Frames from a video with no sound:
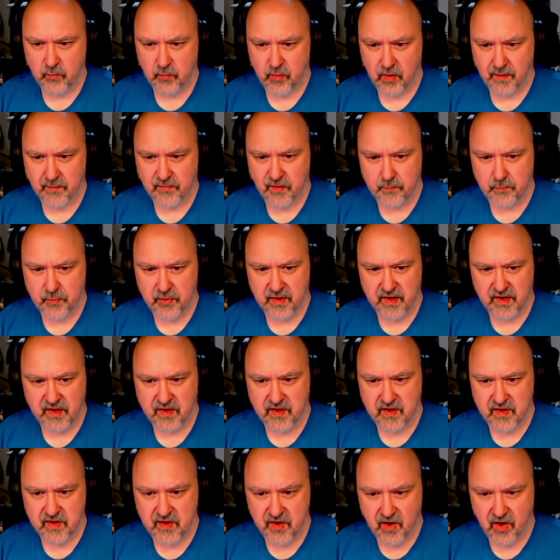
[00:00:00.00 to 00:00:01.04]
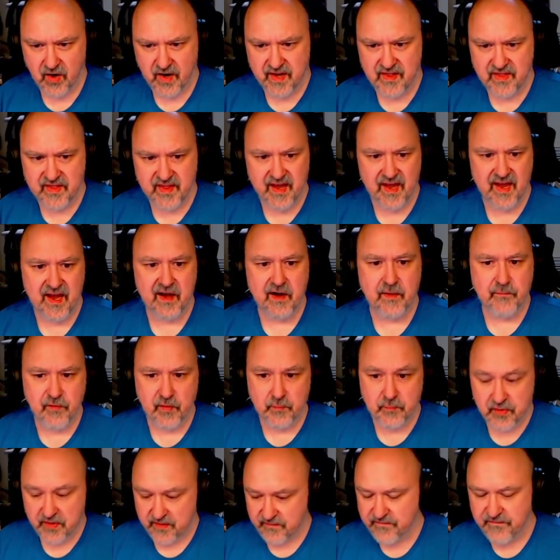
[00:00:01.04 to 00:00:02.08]
Well, I'm not putting nine there and I'm not
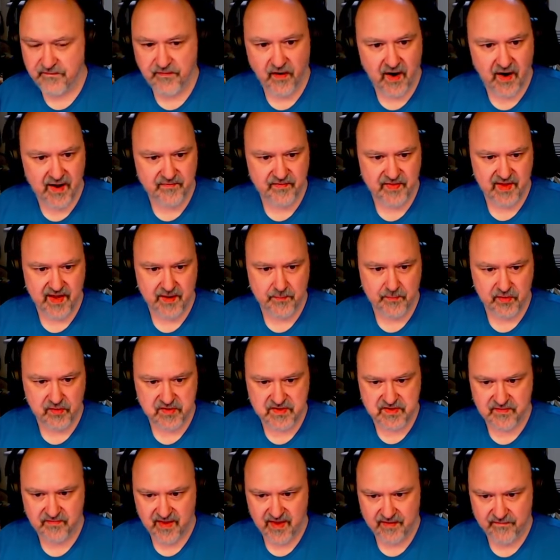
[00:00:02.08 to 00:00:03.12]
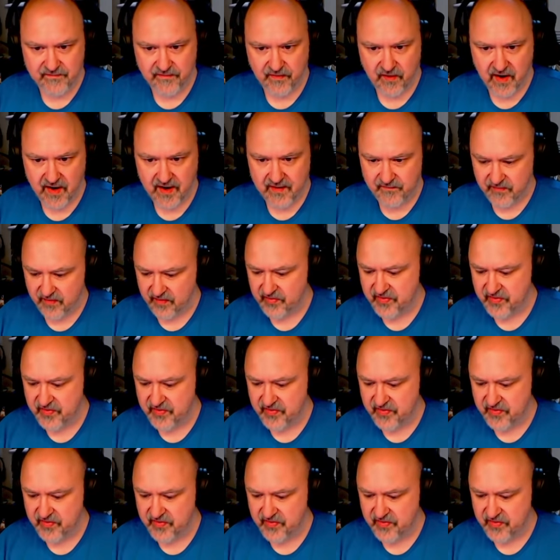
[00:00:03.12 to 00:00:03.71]
putting five there because of that five.